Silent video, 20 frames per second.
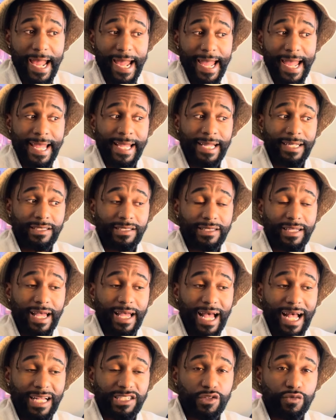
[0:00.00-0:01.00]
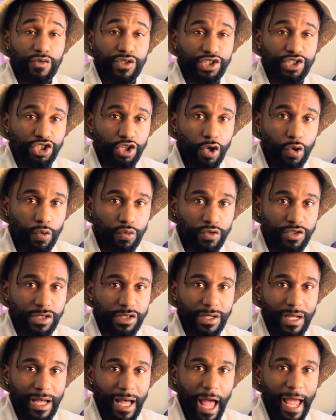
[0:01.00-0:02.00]
And as a result,
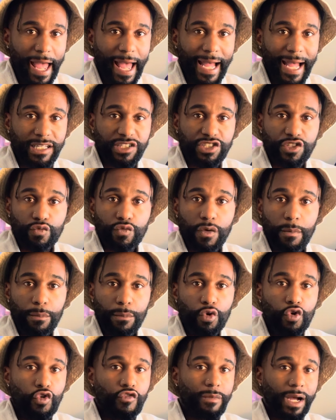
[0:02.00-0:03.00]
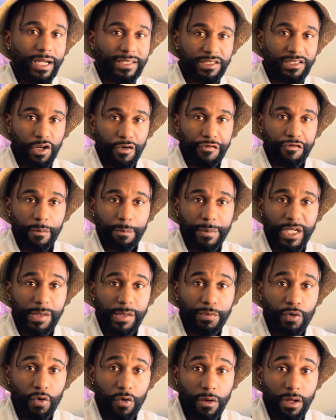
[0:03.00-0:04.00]
I had to remove myself from
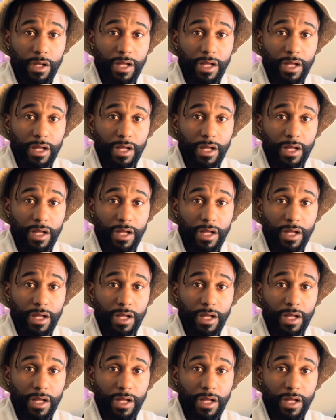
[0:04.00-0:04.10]
people.